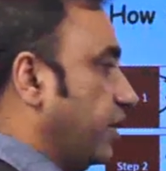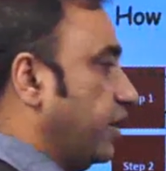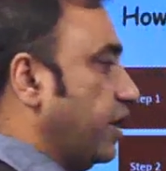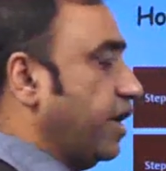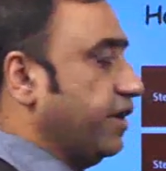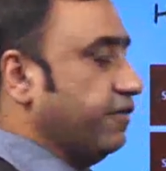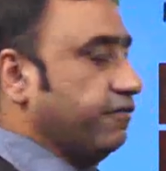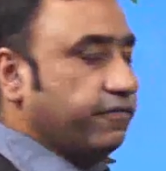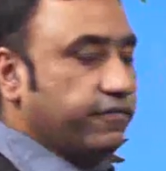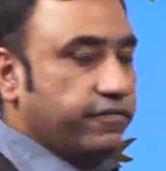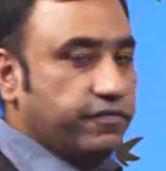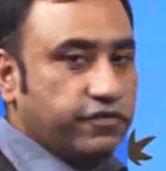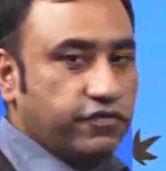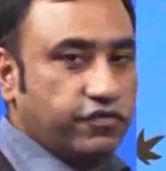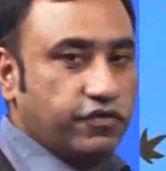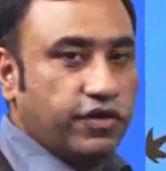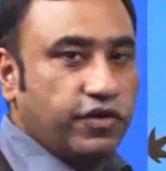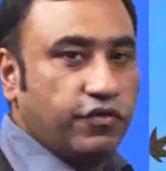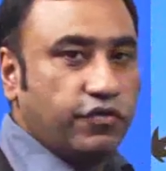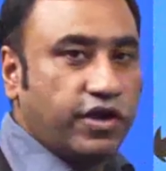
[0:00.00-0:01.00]
life. So,
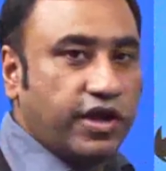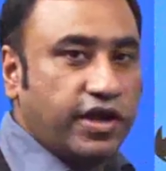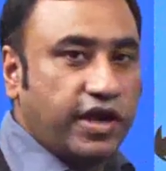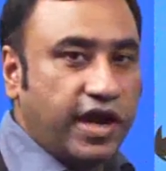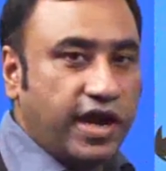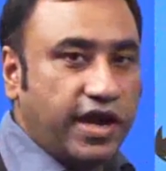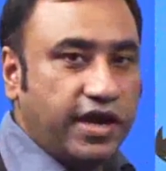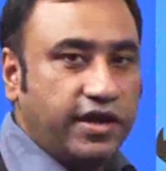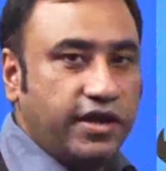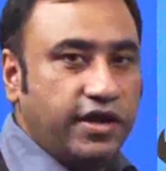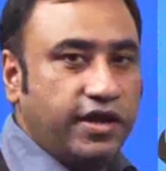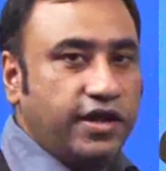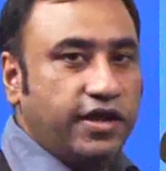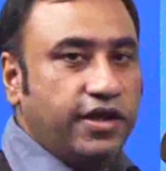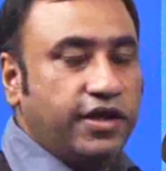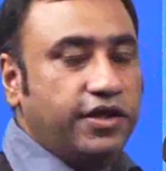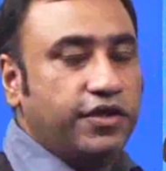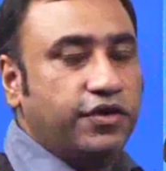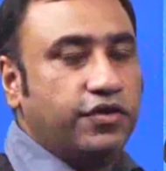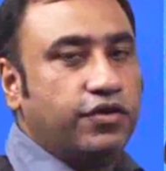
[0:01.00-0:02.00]
you can add
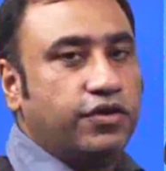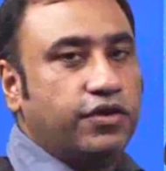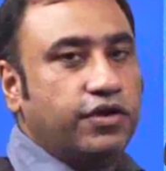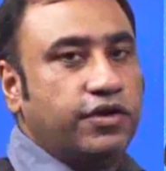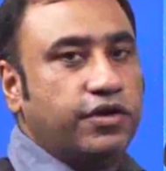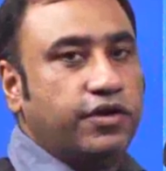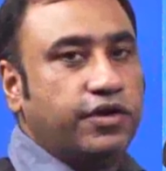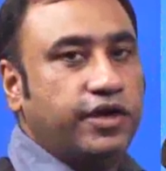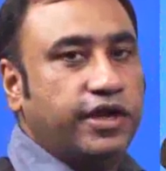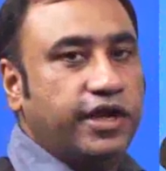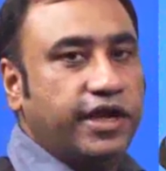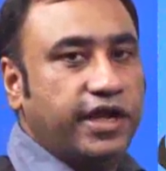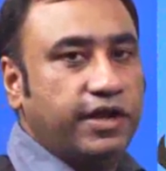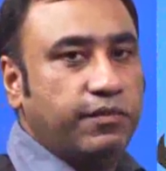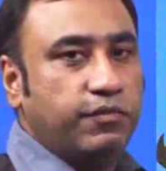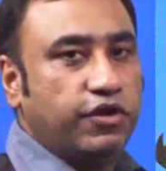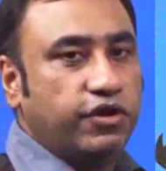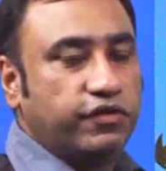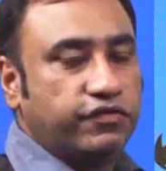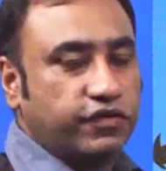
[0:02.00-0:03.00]
your name
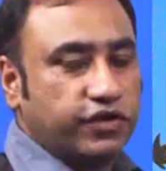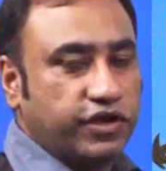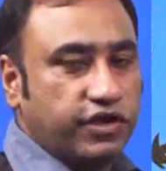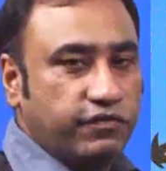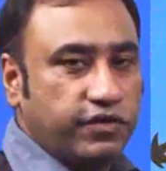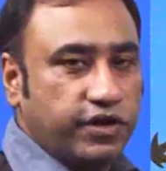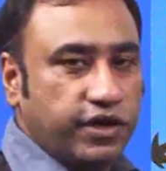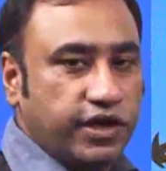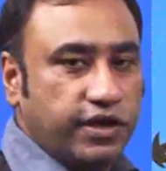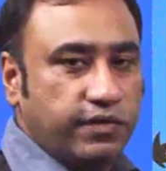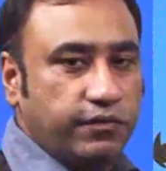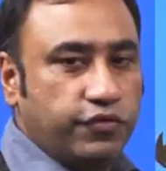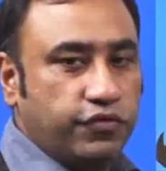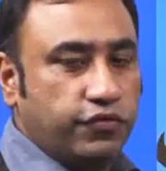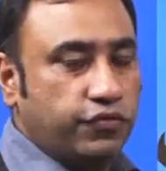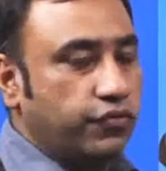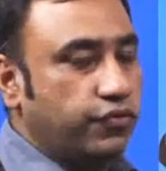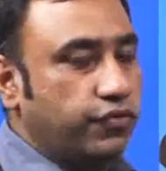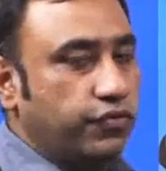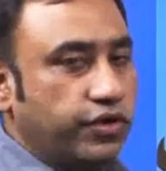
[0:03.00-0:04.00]
also, give a name
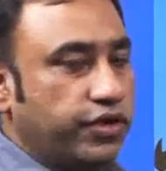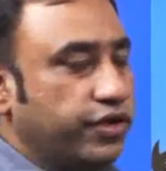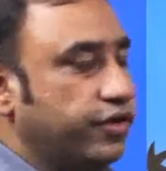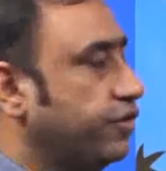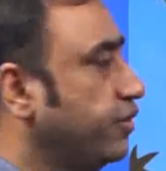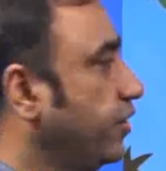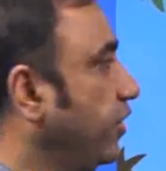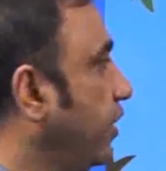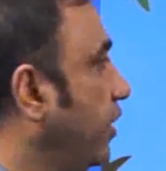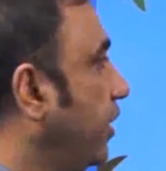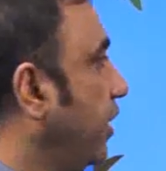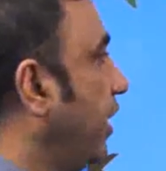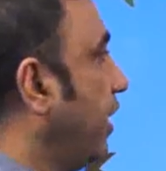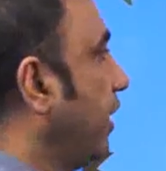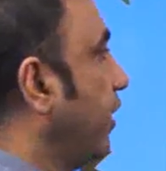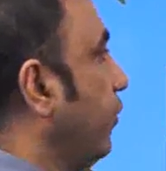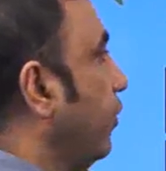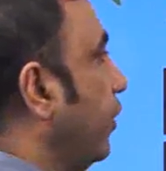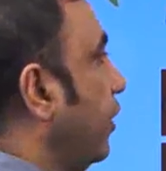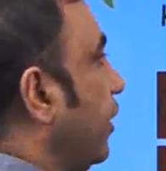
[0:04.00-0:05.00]
to it. Like
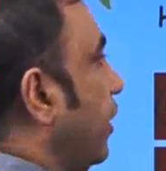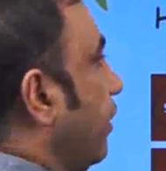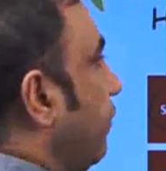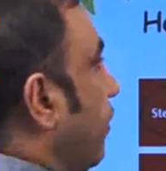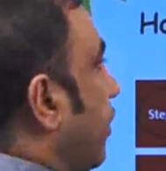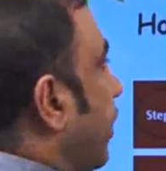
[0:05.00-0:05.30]
you can give a